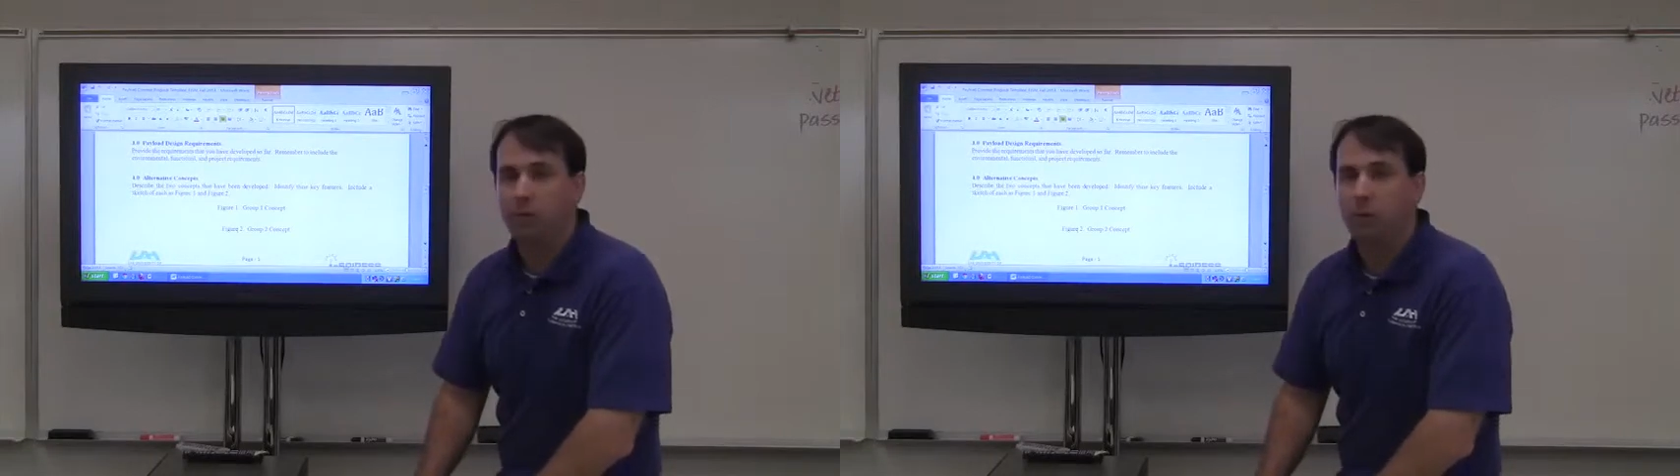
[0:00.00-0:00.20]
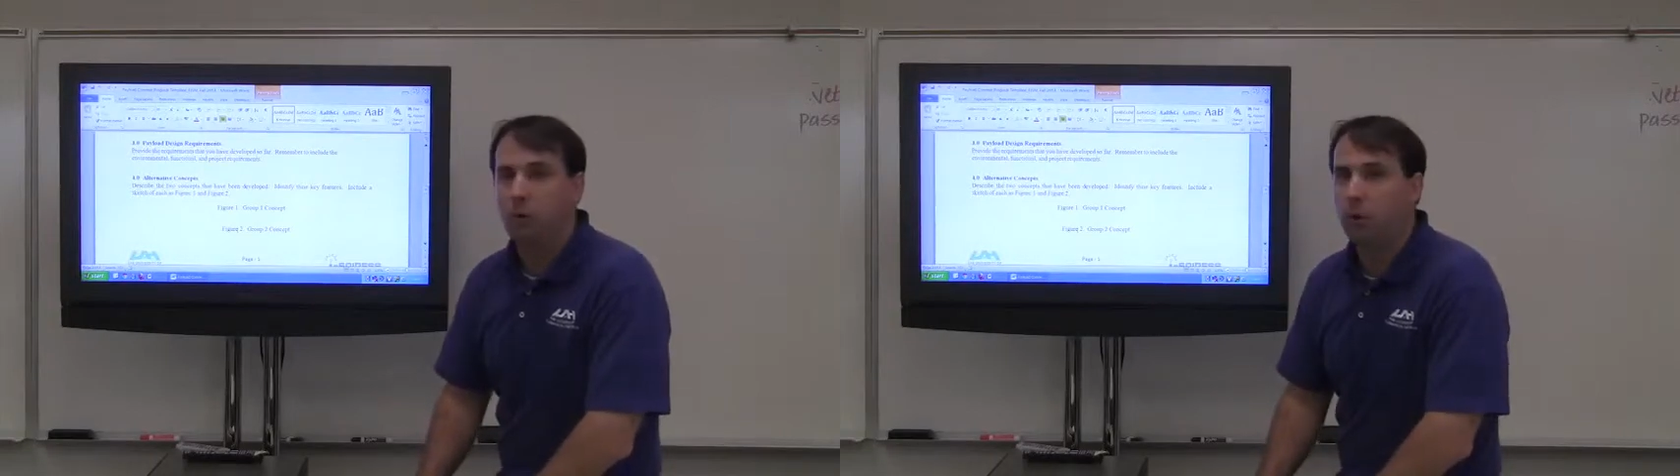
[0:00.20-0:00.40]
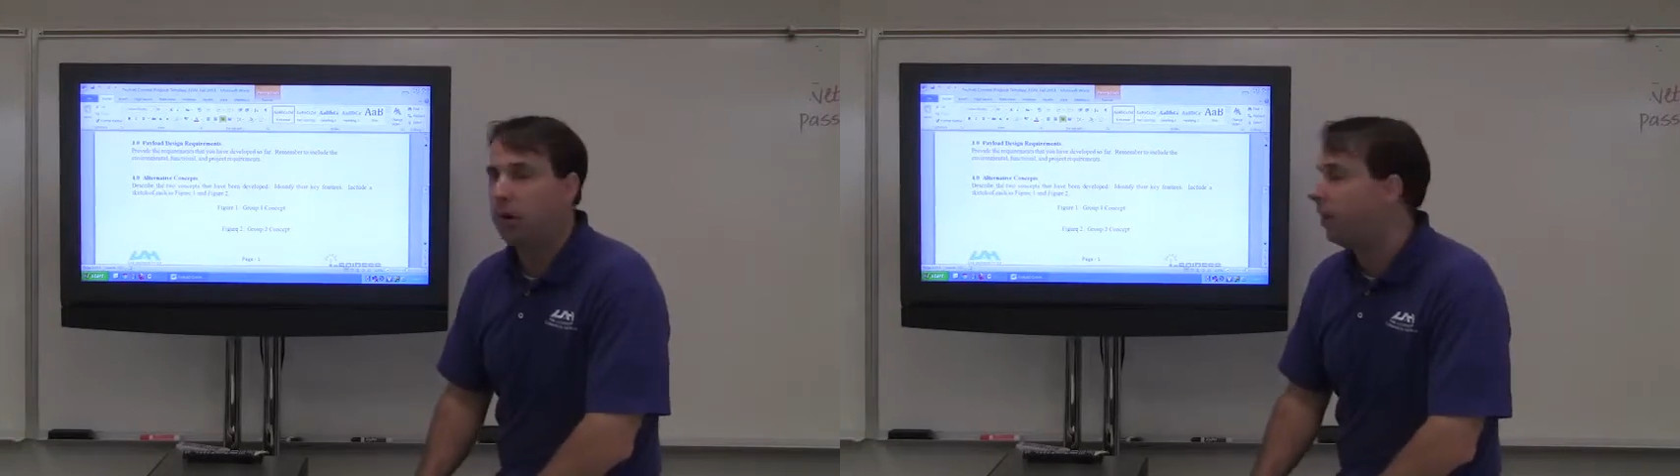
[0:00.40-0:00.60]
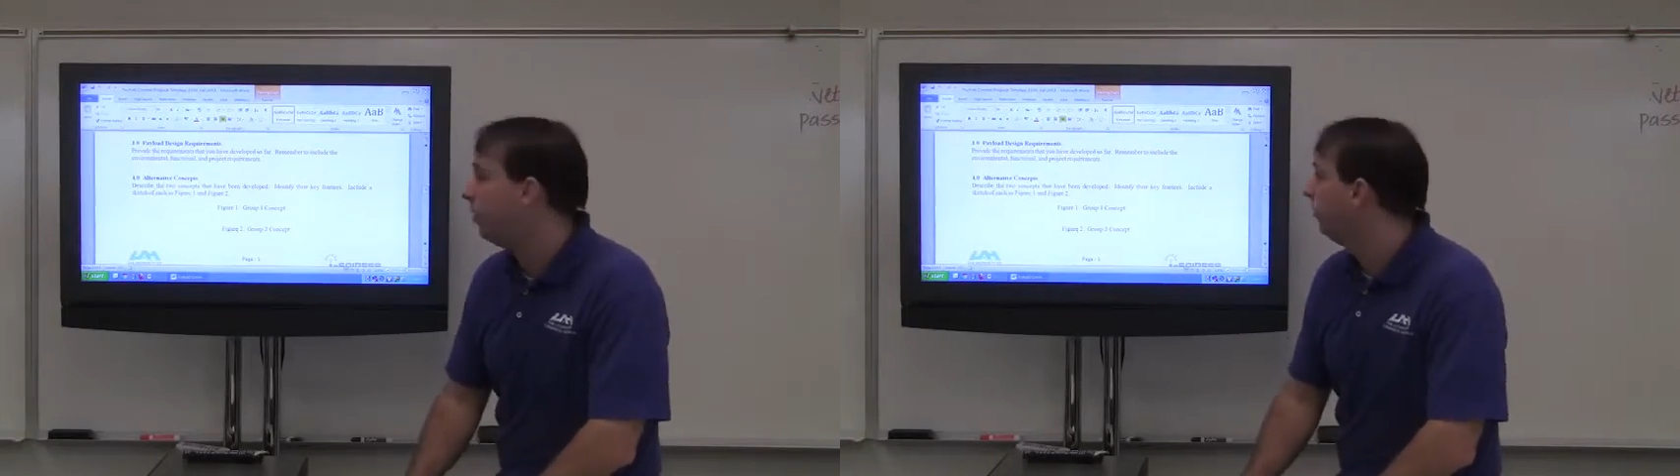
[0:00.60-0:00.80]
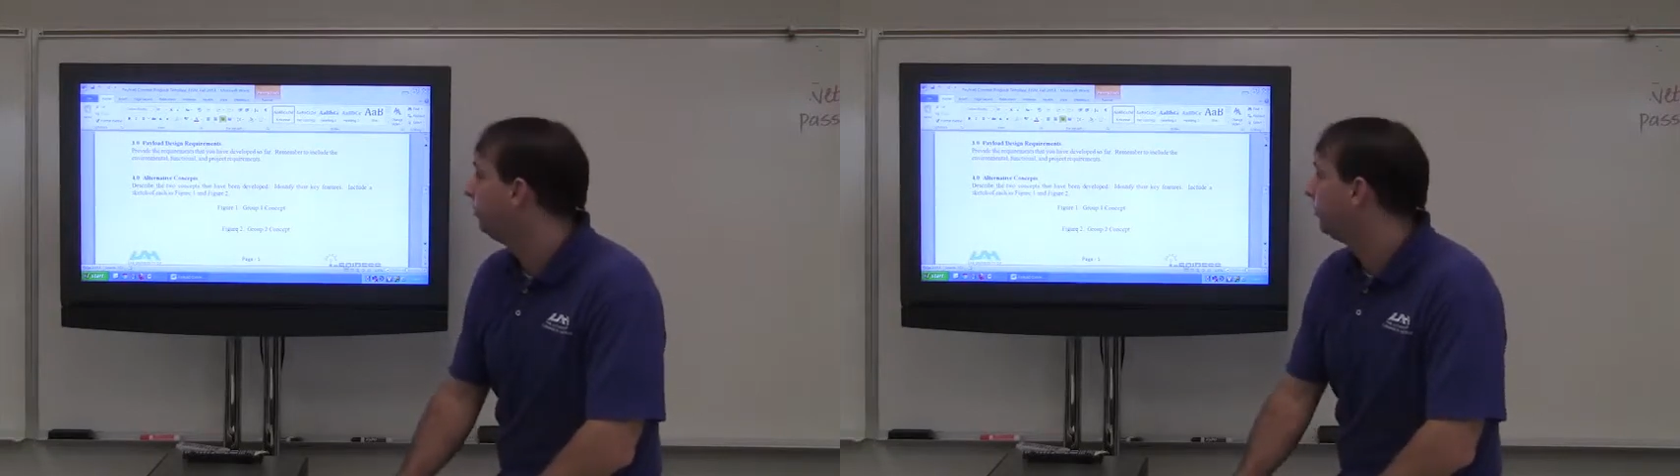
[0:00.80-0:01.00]

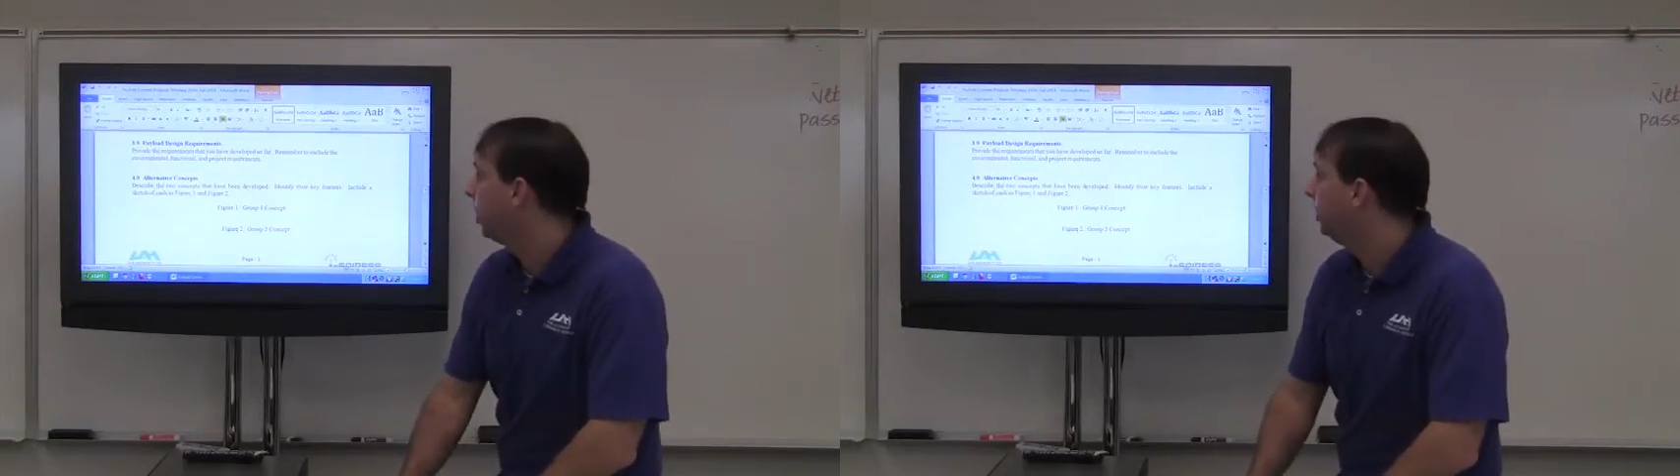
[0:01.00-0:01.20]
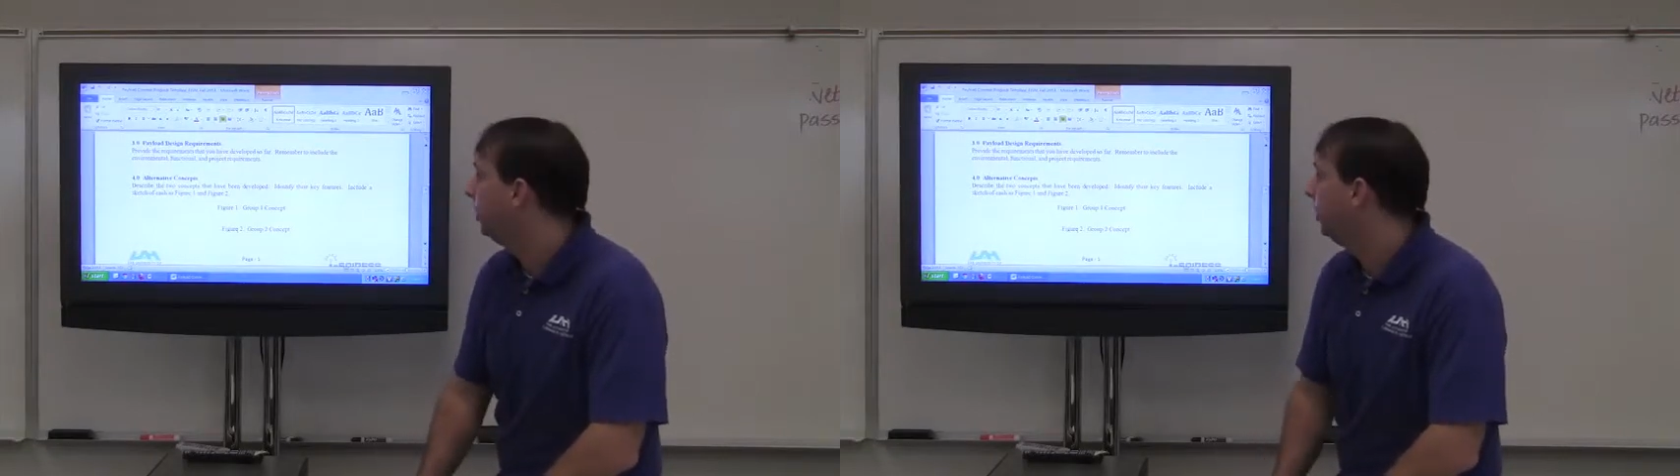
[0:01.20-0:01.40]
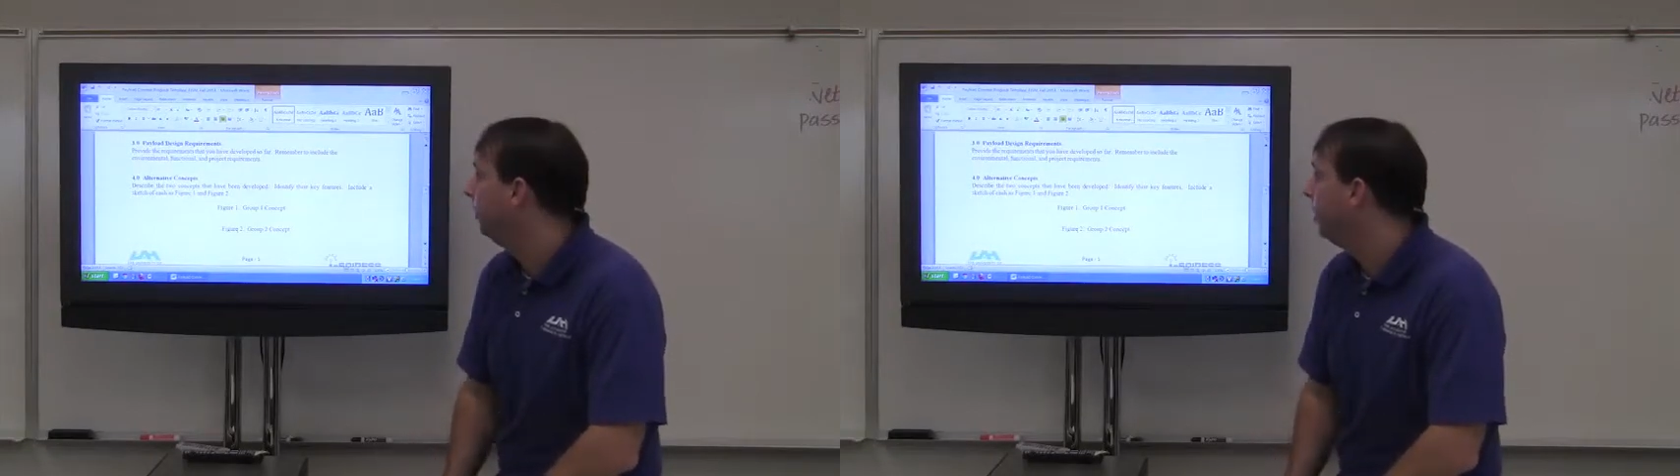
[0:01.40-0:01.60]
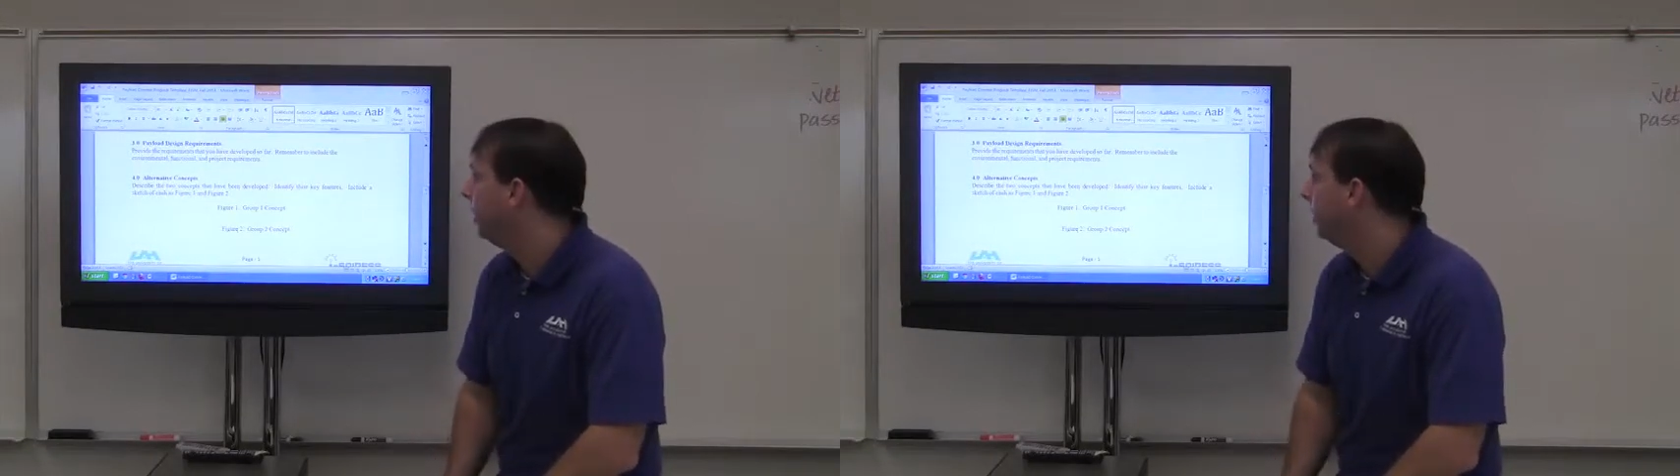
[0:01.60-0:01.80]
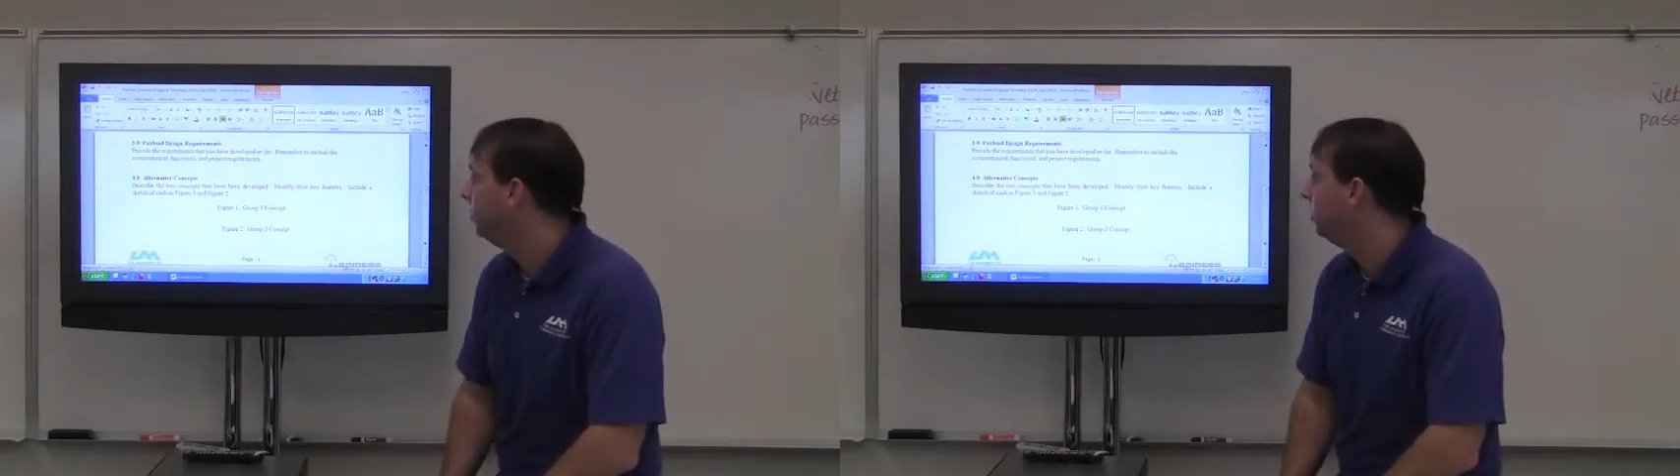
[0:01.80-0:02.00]
4.0, alternative
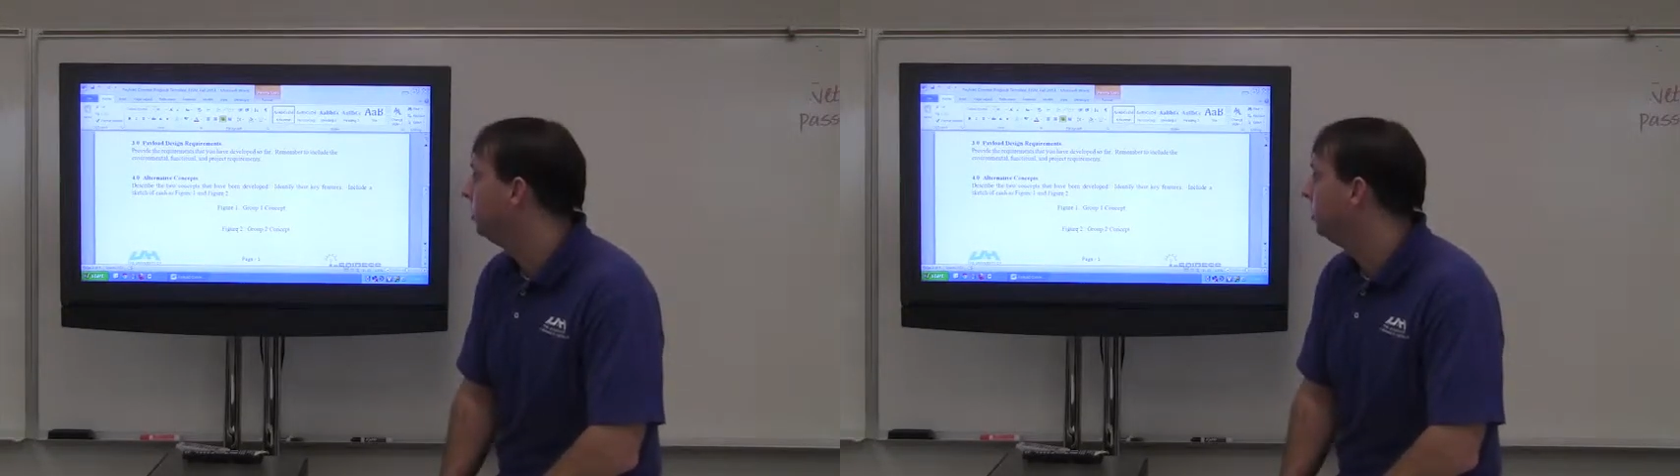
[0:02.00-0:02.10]
concepts.